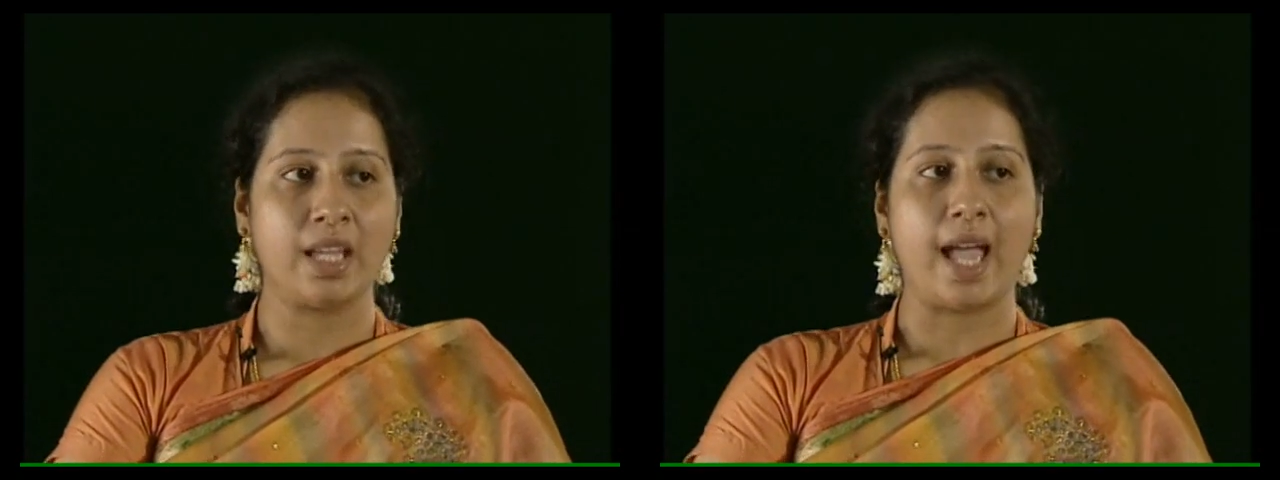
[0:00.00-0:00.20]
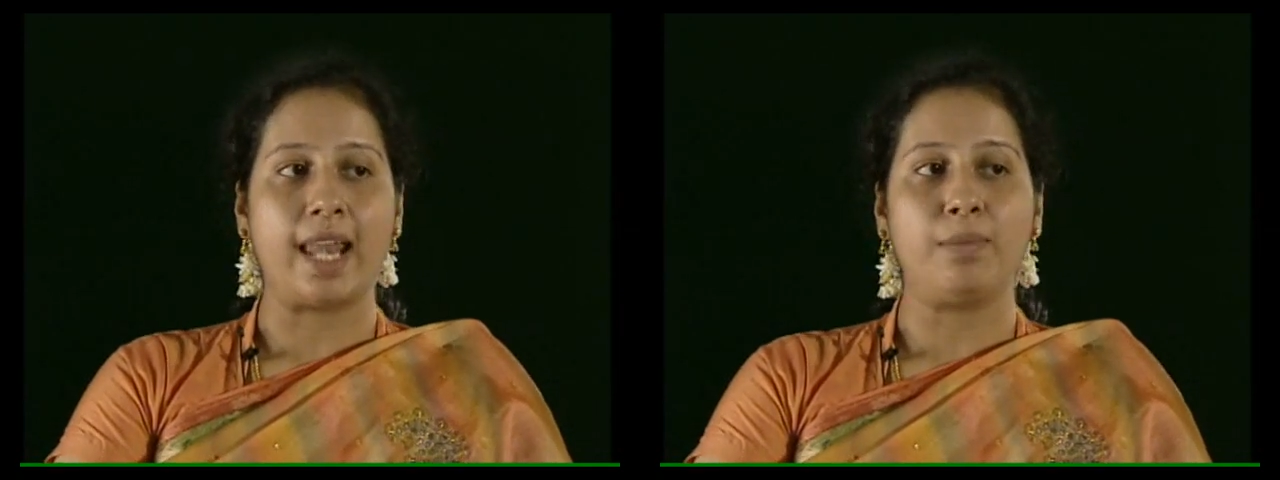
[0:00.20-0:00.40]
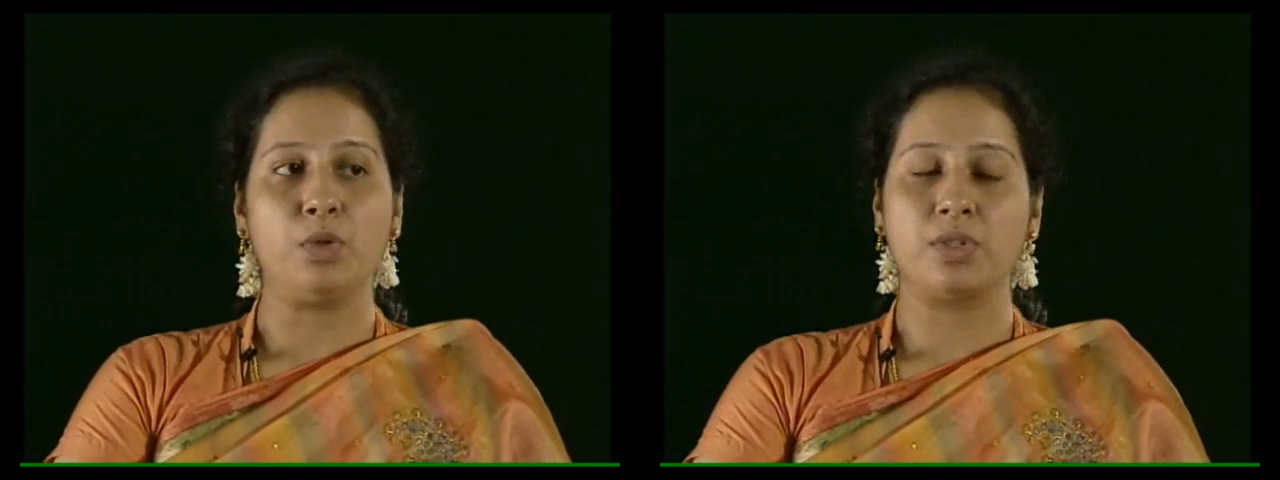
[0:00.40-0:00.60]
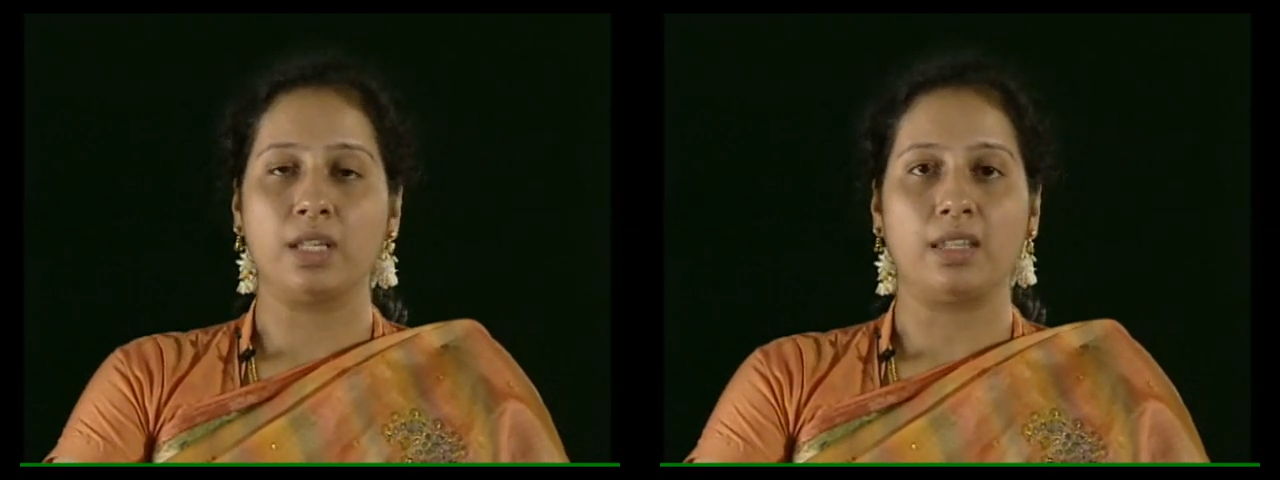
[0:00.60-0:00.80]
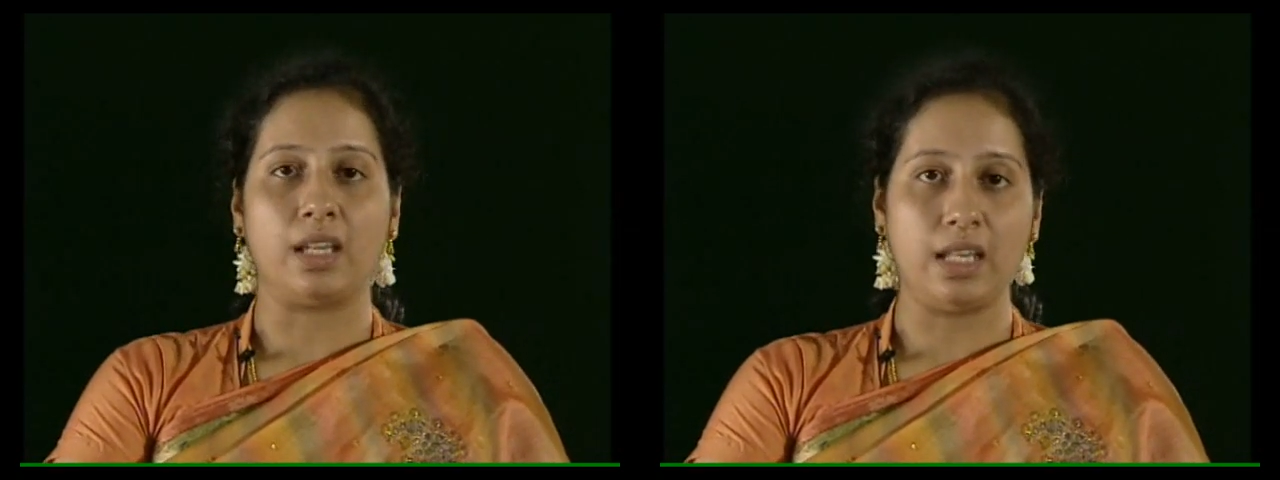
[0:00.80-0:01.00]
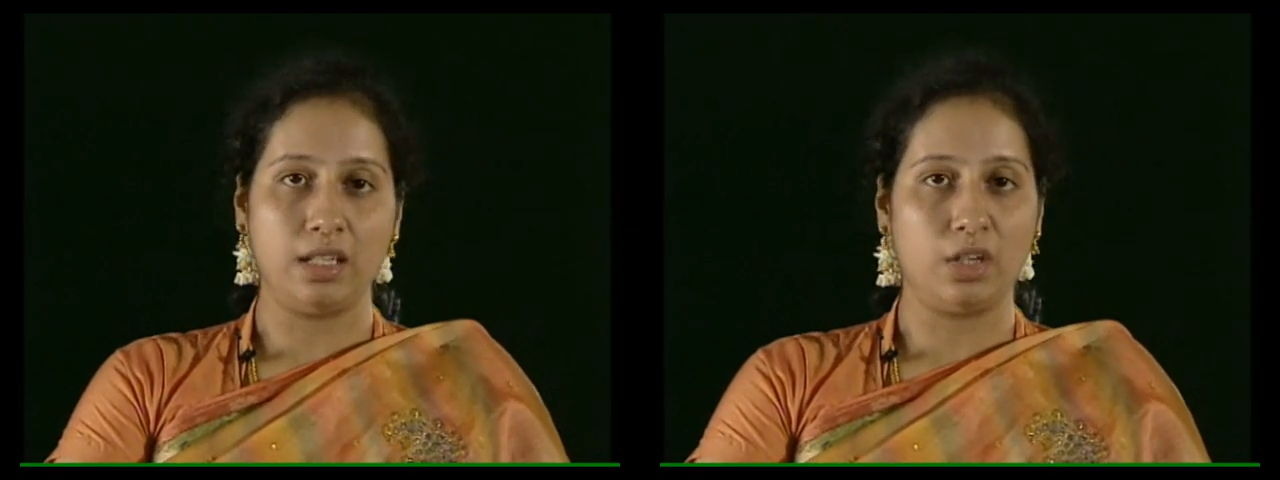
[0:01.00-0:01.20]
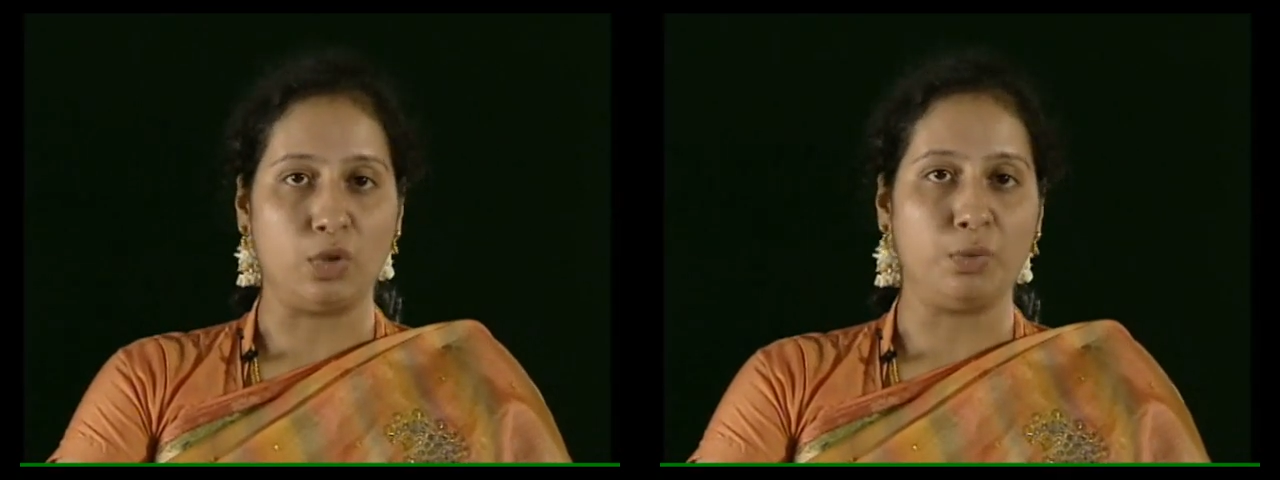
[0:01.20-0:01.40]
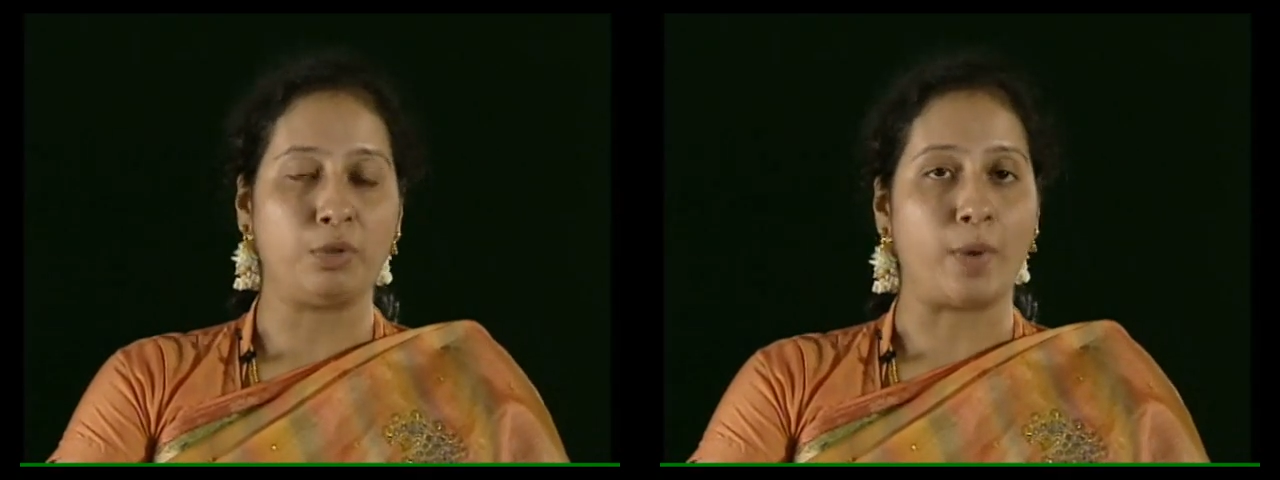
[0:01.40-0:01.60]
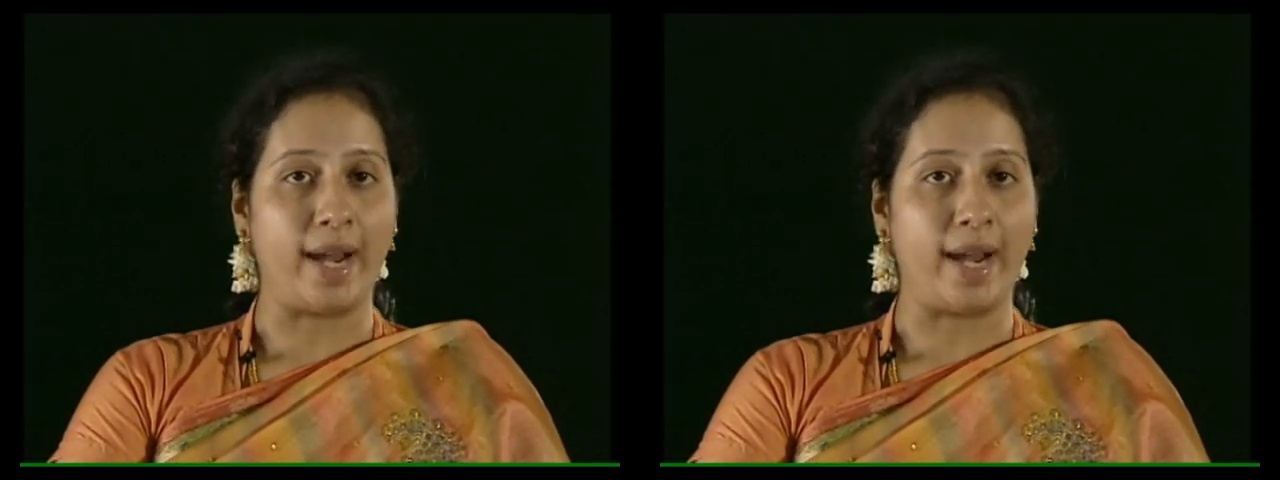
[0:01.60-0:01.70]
and I am using the inner loop to